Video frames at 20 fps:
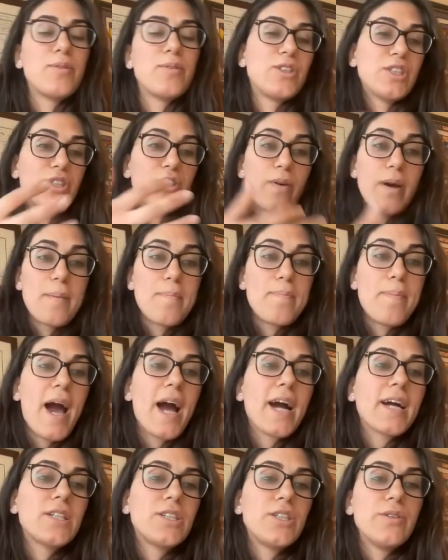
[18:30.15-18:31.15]
just going
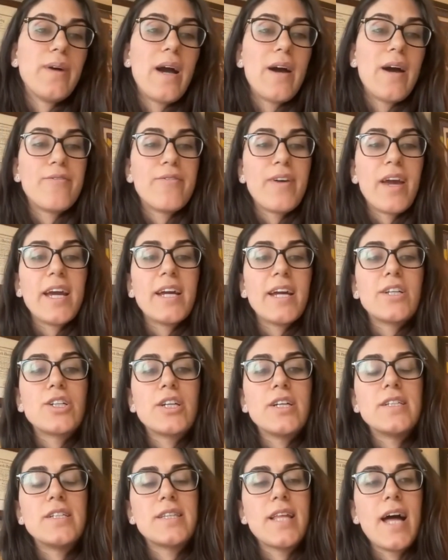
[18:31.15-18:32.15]
back to FH,
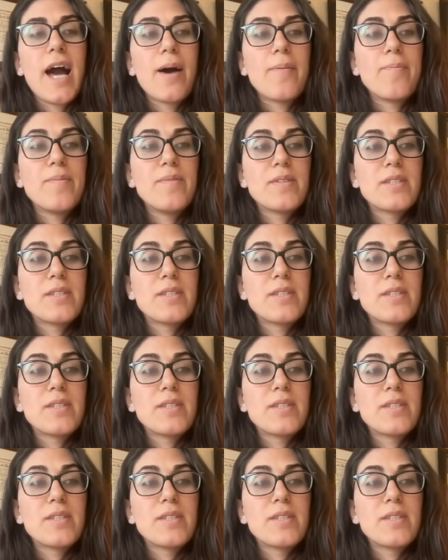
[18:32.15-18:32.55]
is that